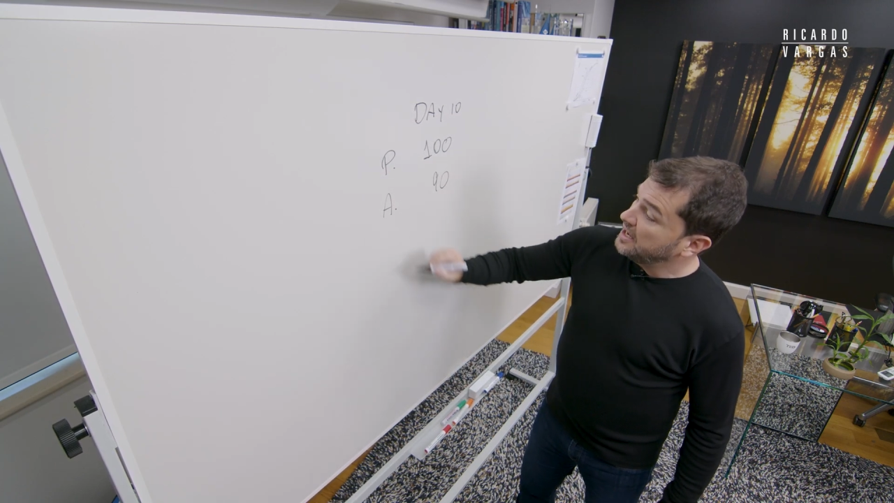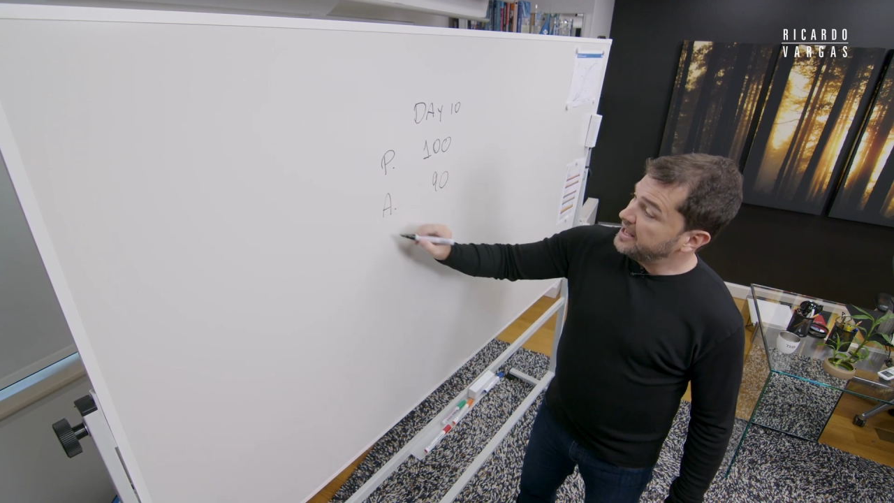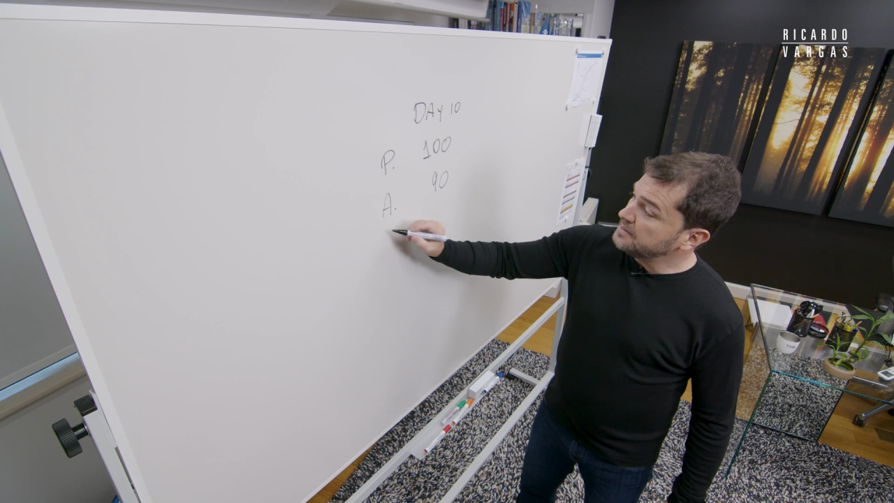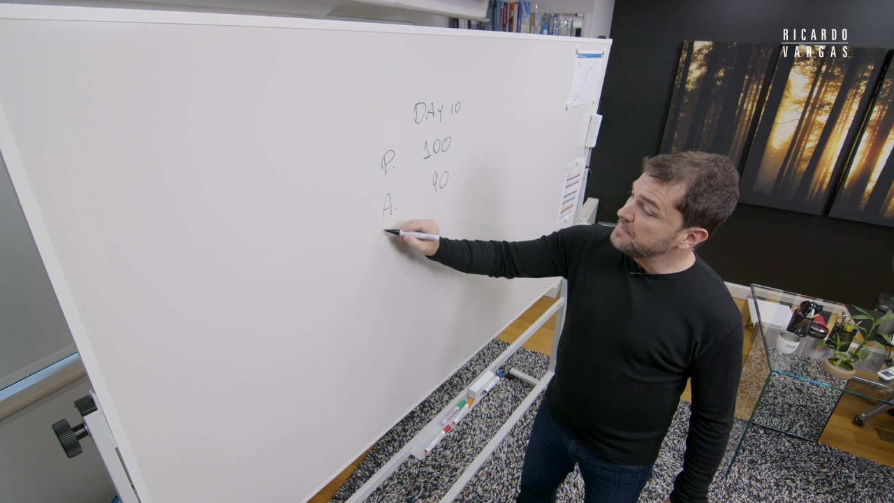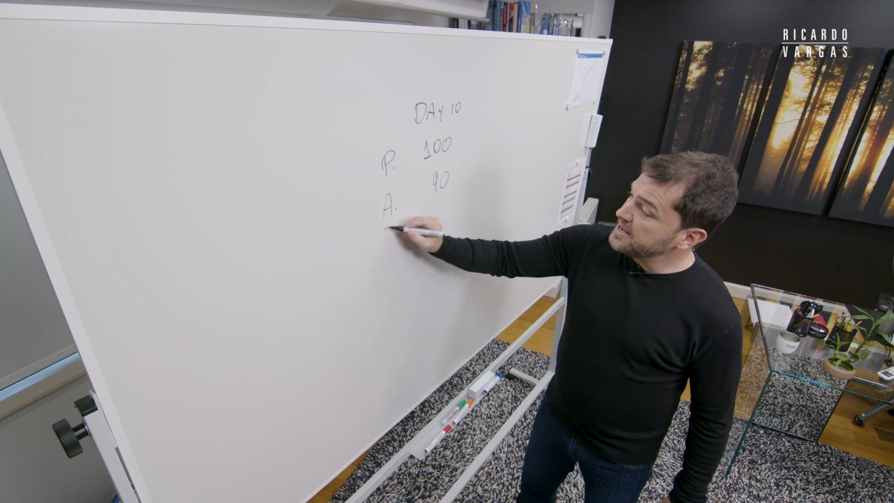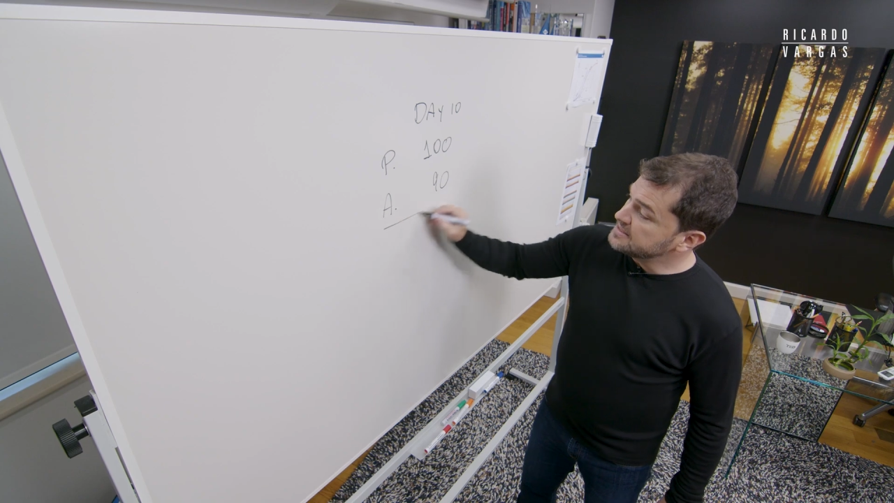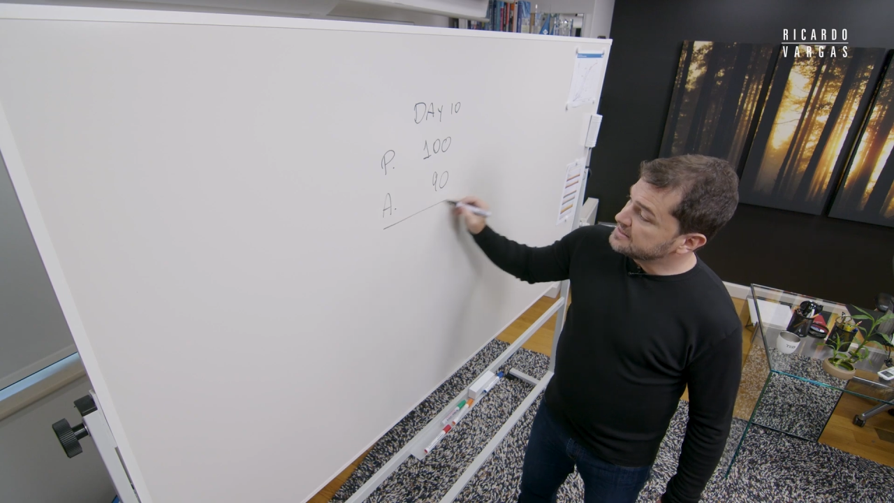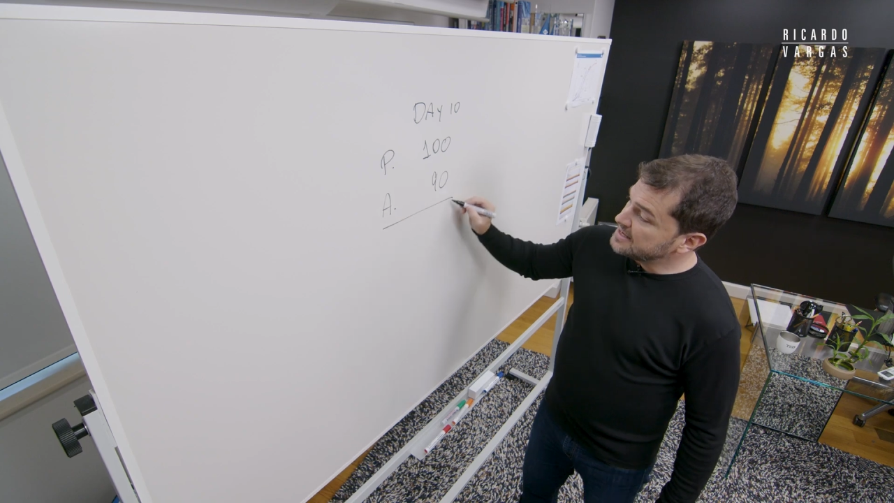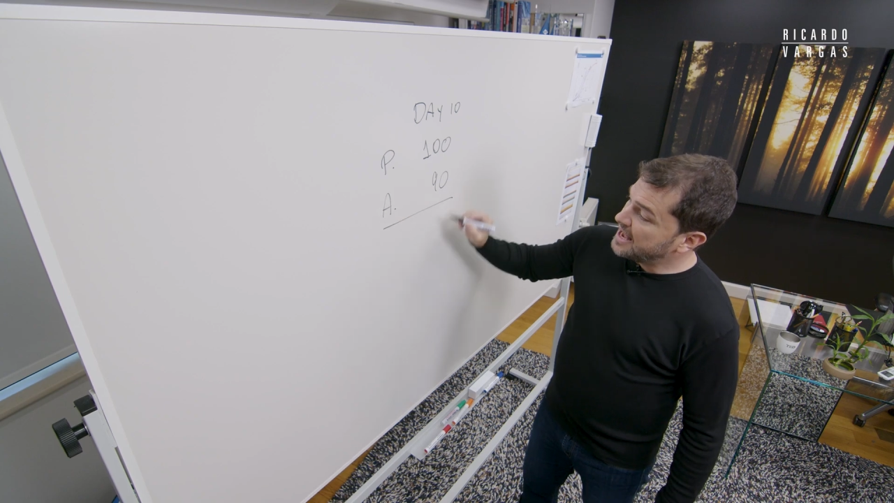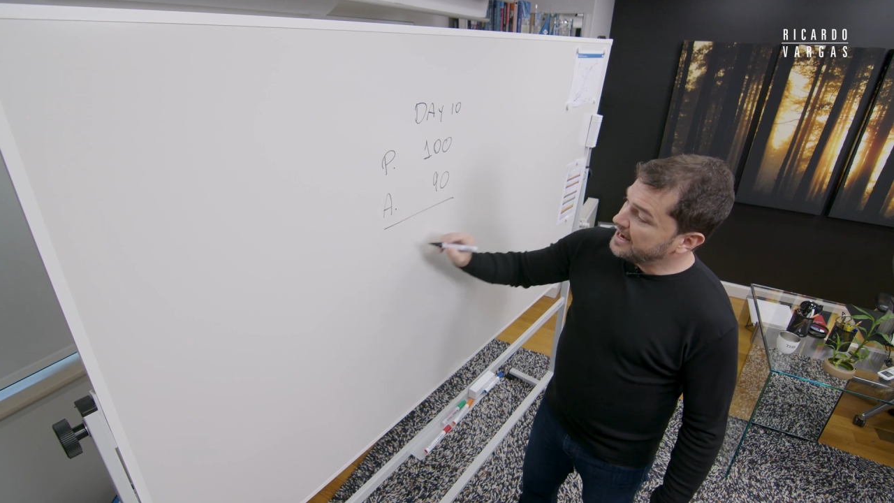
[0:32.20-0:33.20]
It
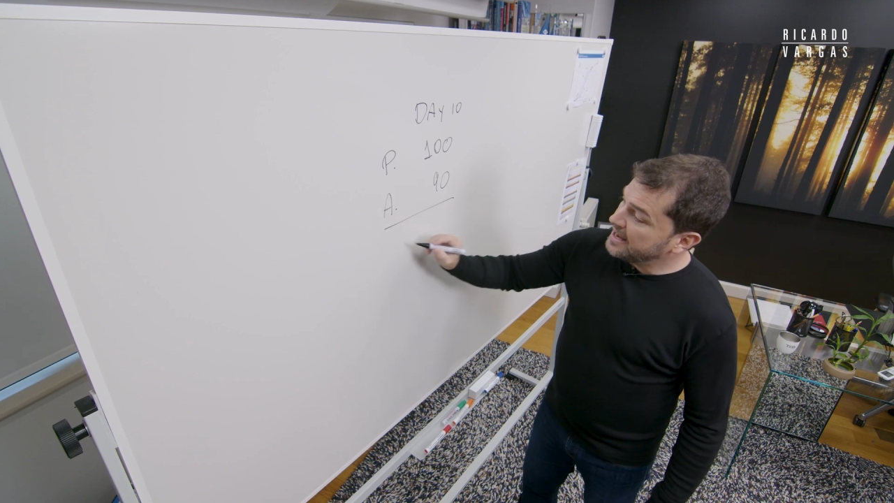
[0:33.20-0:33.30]
means I